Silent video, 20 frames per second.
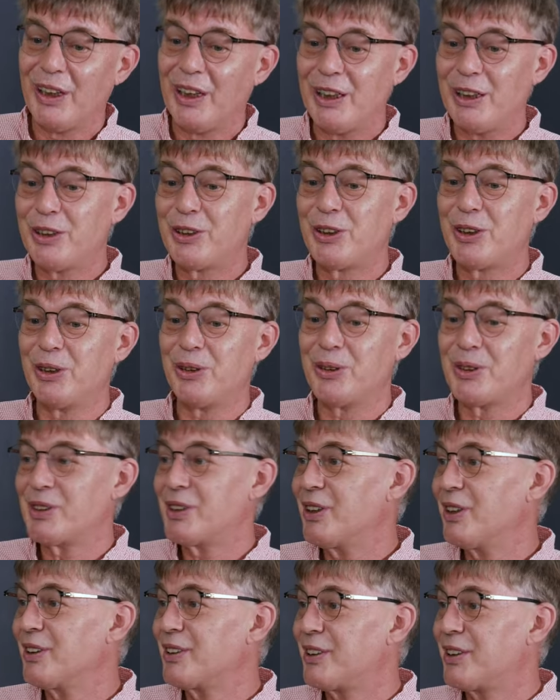issues
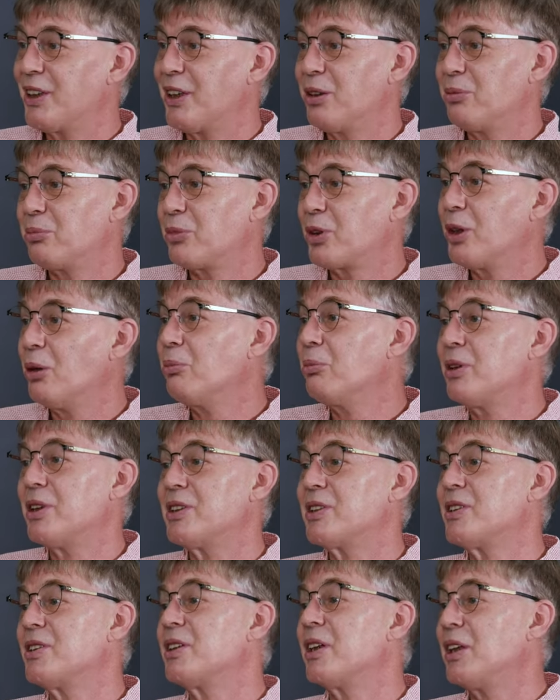that
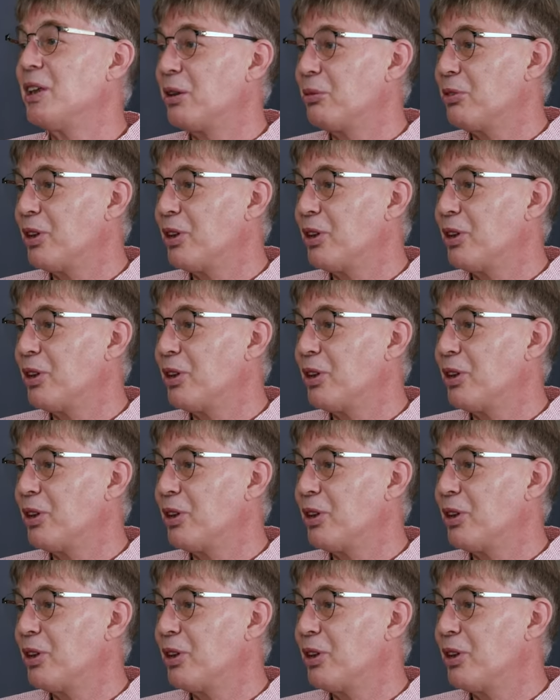companies are dealing